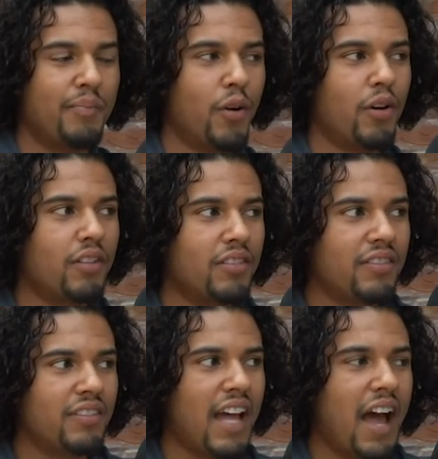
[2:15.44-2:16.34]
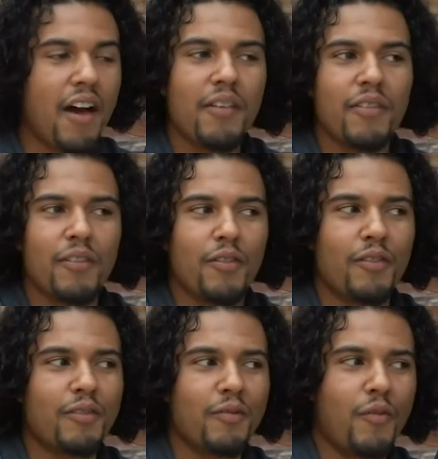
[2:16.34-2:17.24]
but that,
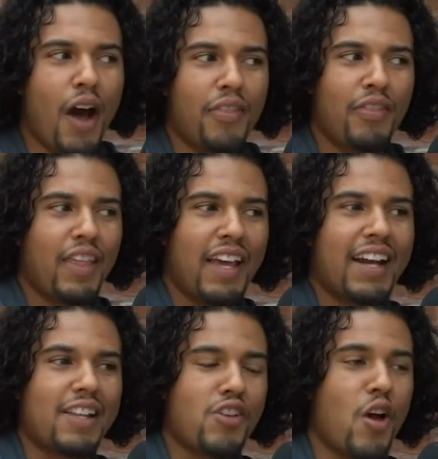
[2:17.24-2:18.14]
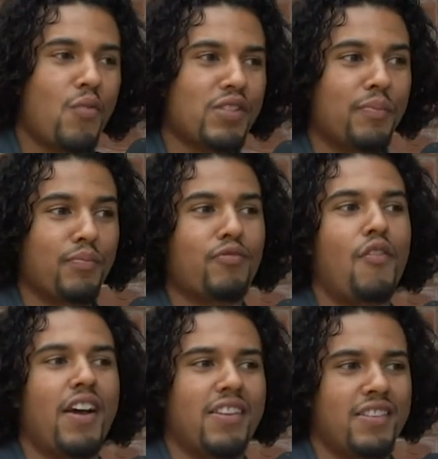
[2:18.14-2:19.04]
I think at the time, was the
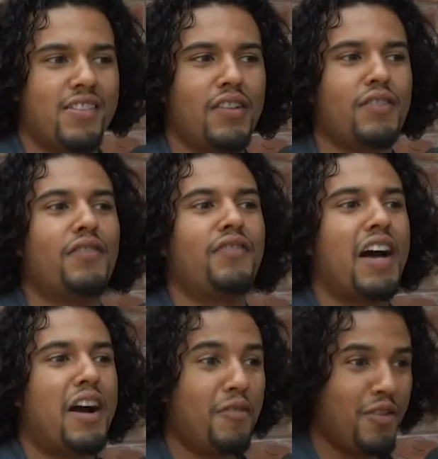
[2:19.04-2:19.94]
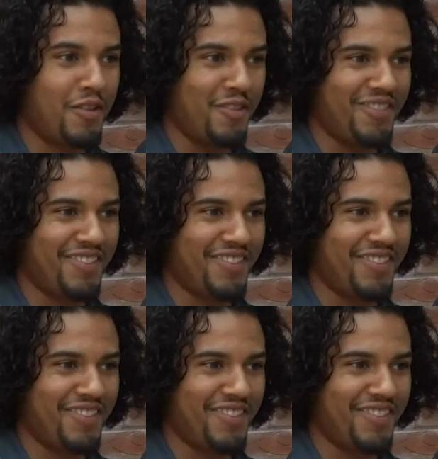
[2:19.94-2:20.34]
price, not the value.